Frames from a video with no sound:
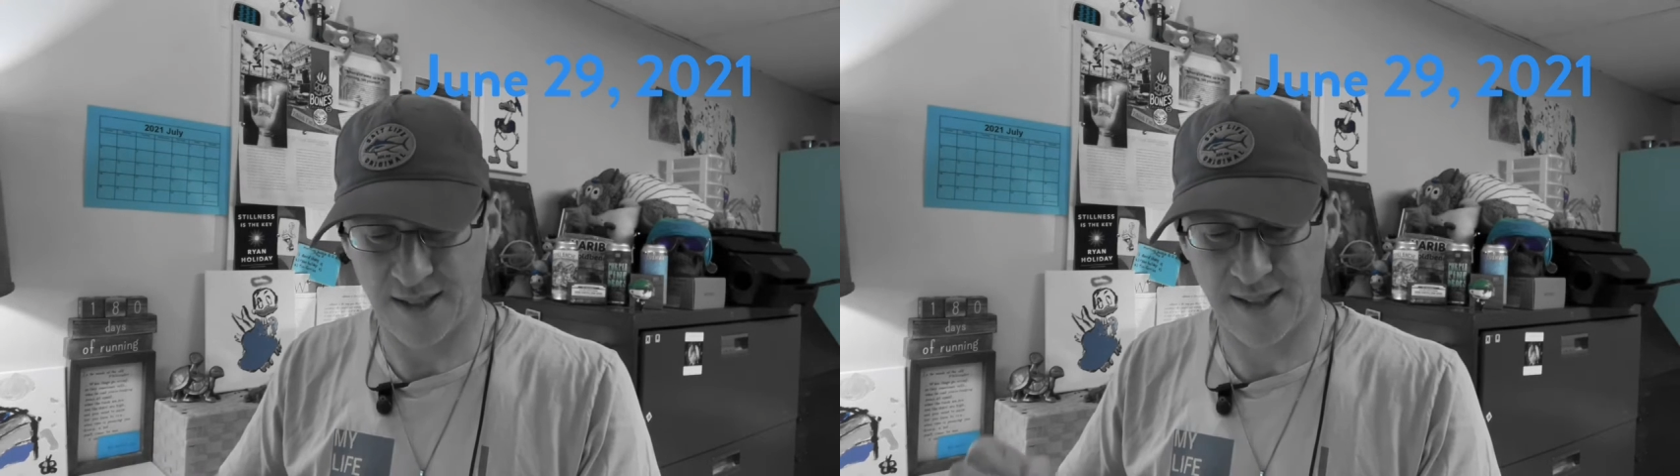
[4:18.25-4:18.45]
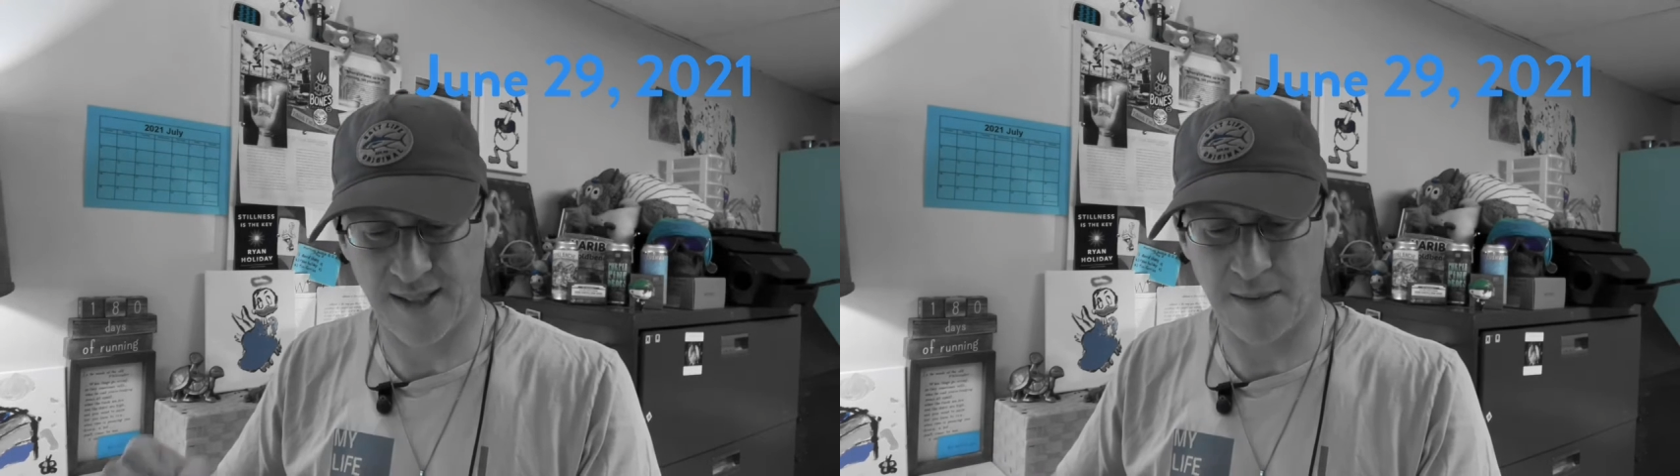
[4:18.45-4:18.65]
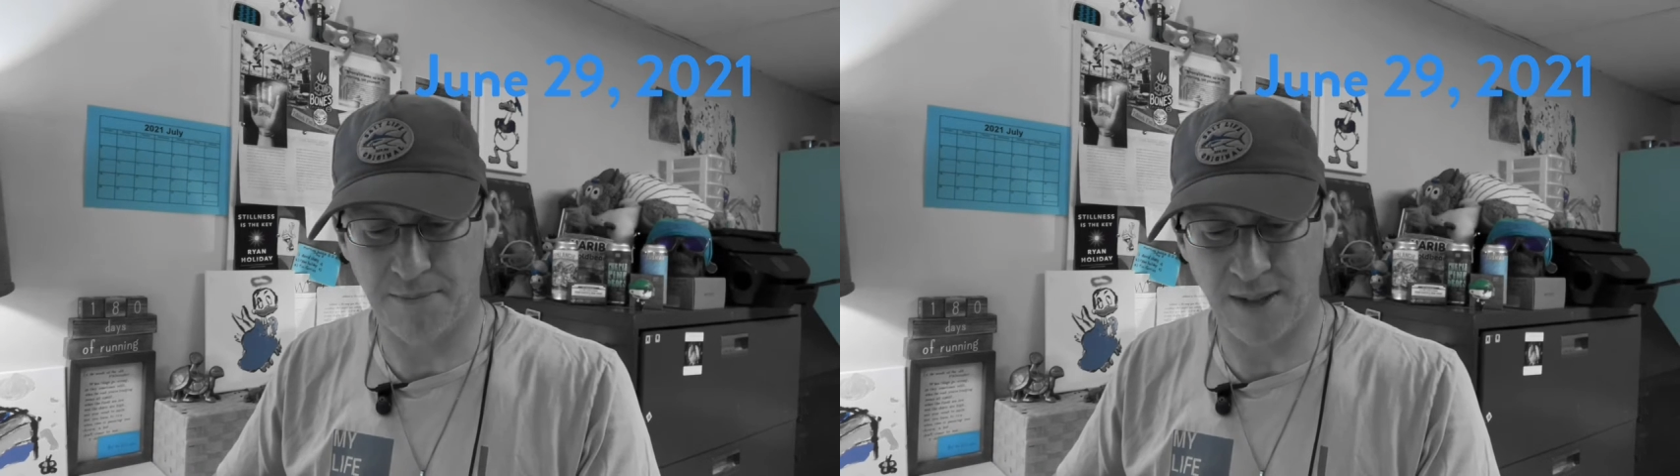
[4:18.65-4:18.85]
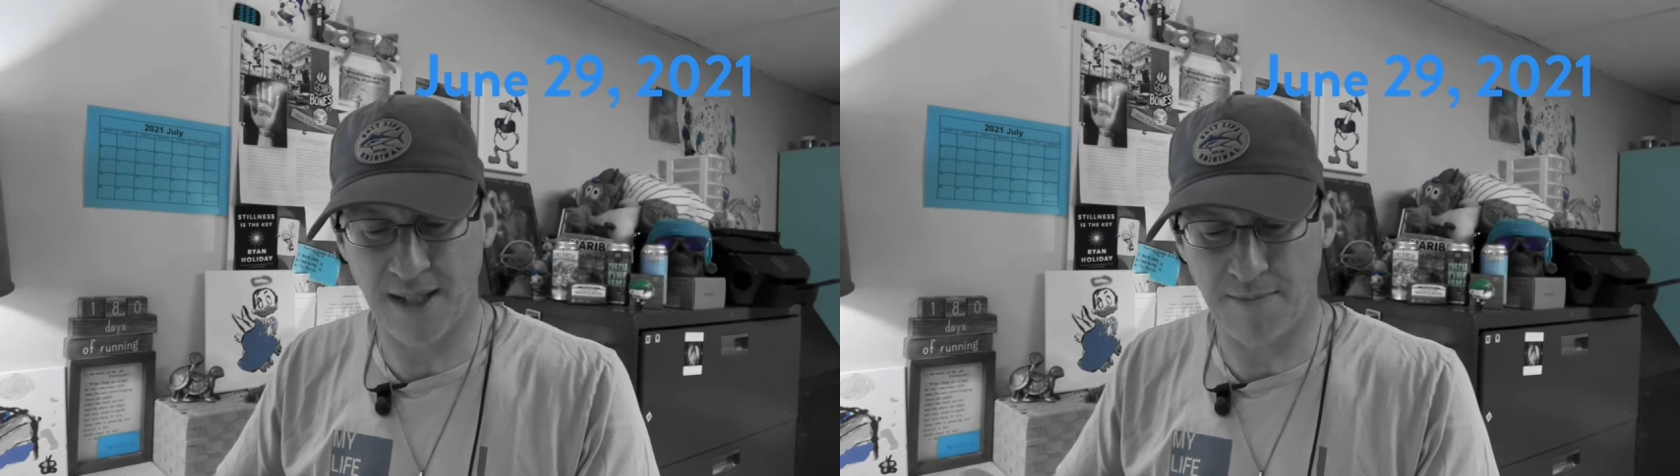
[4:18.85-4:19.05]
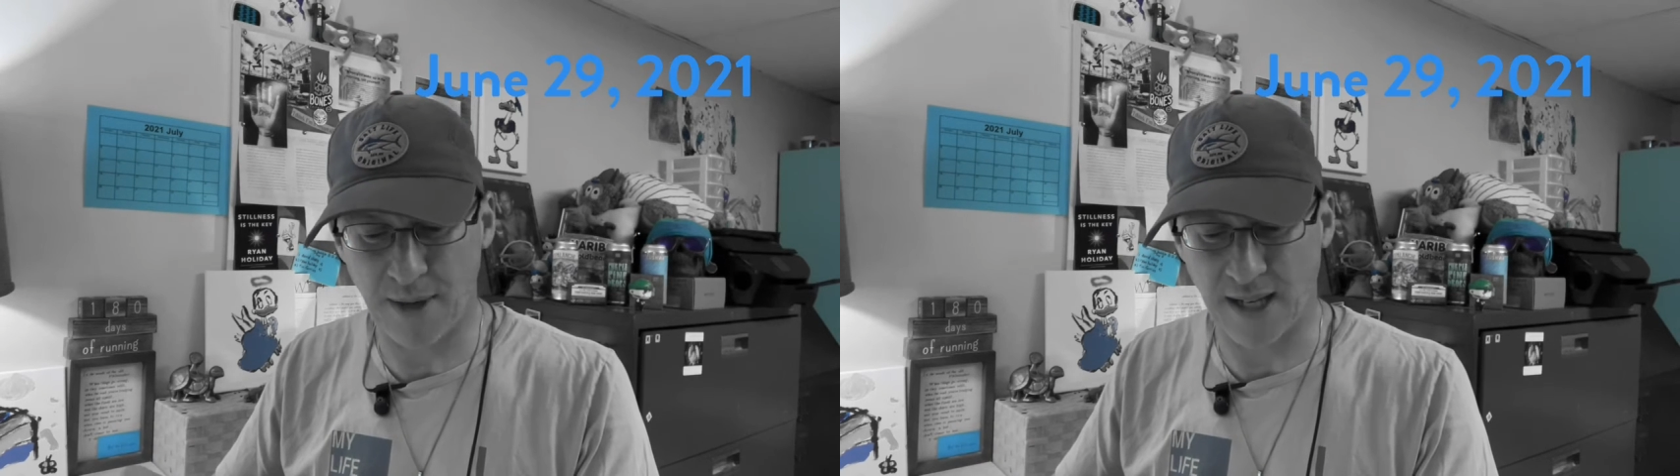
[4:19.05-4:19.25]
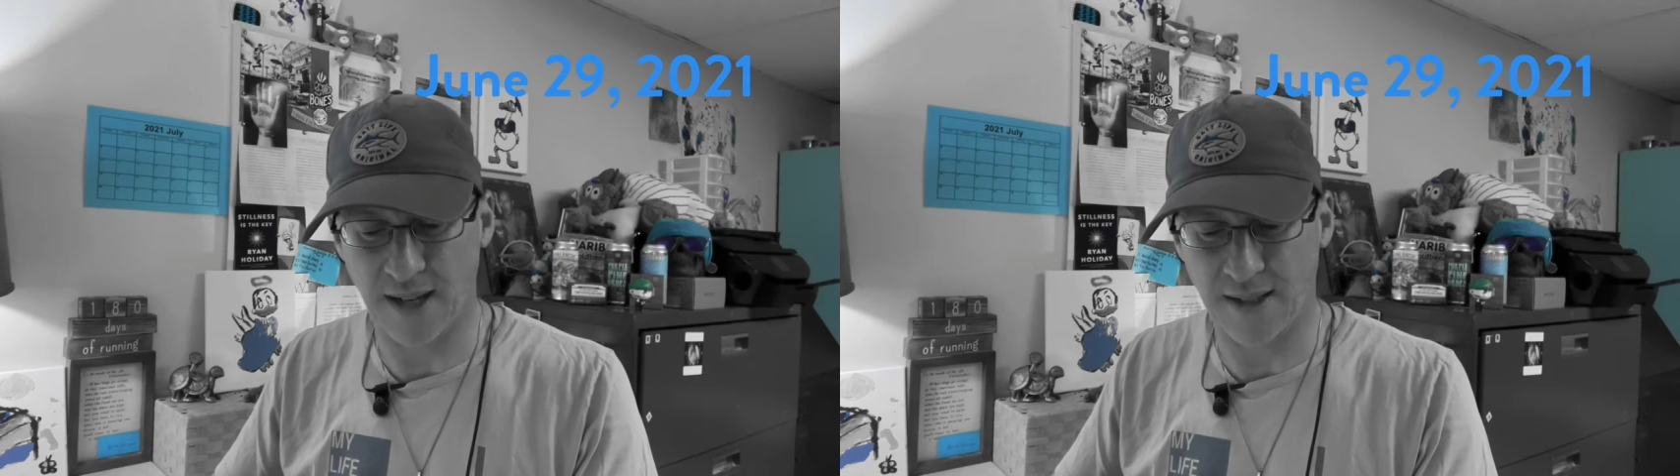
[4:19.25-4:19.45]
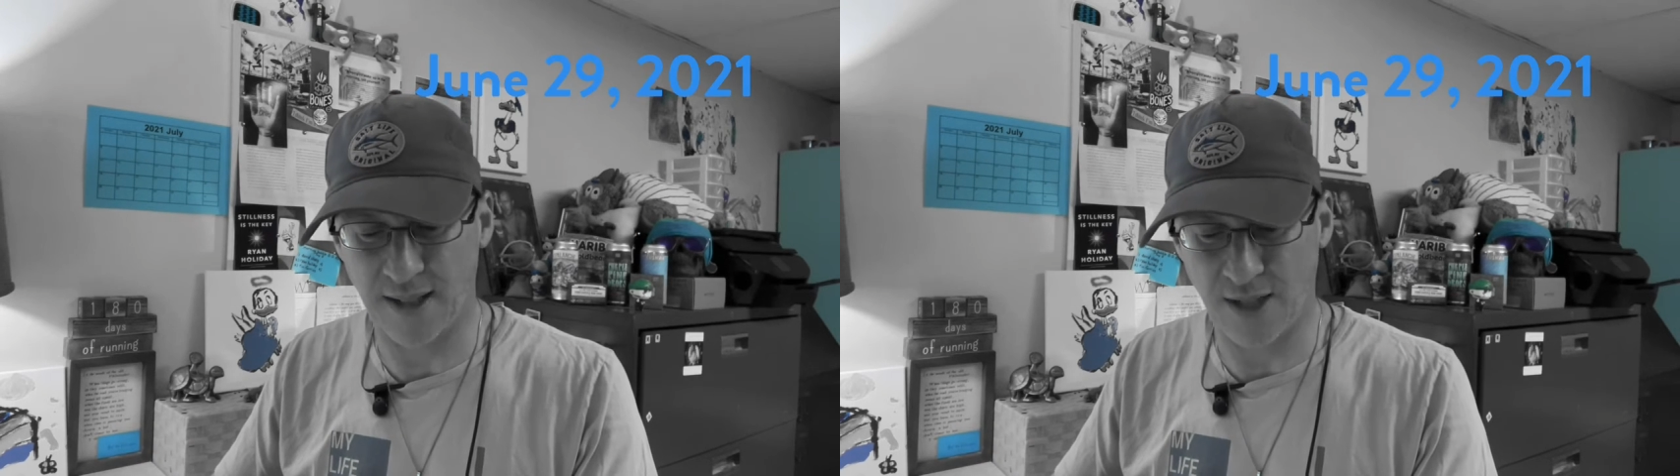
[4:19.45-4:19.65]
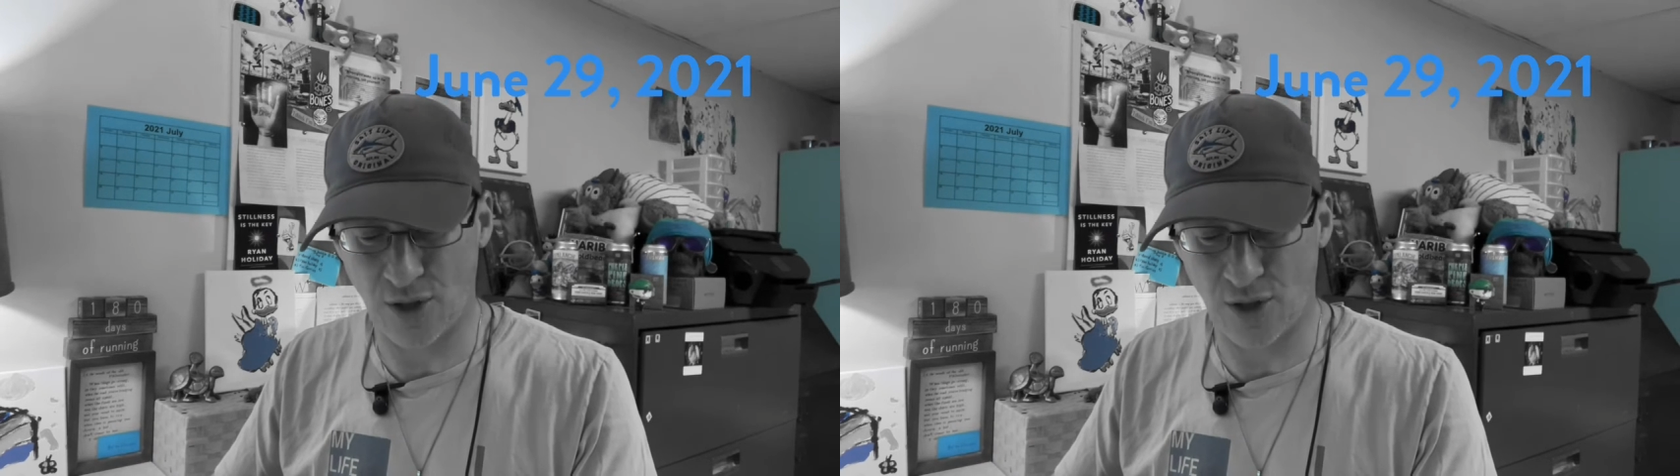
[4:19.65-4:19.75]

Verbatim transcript: simply because it